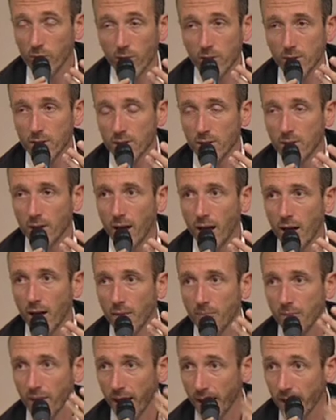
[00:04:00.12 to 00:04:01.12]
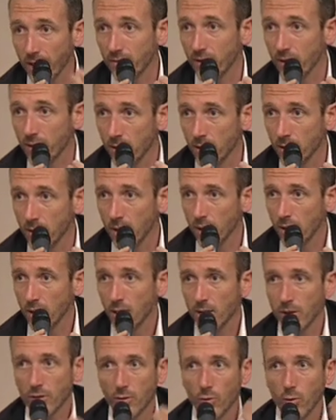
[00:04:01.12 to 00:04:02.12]
point, are behaving,
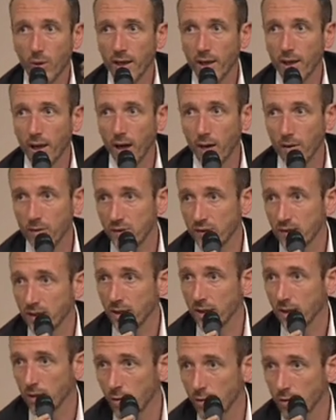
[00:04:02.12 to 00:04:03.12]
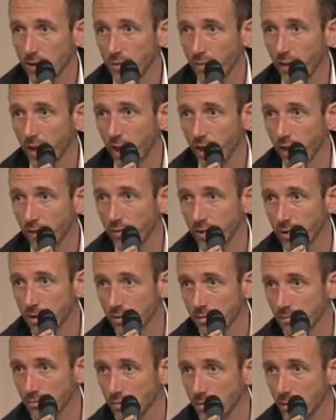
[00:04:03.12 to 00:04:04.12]
the way our CEO is
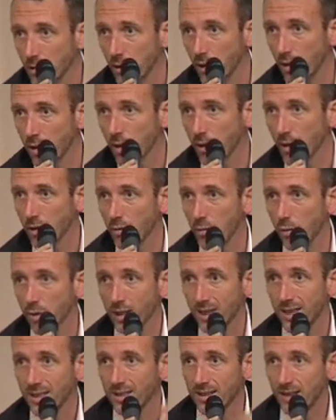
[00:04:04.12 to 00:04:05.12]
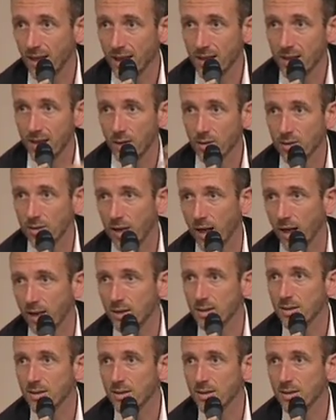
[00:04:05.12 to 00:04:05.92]
behaving, what he says outside,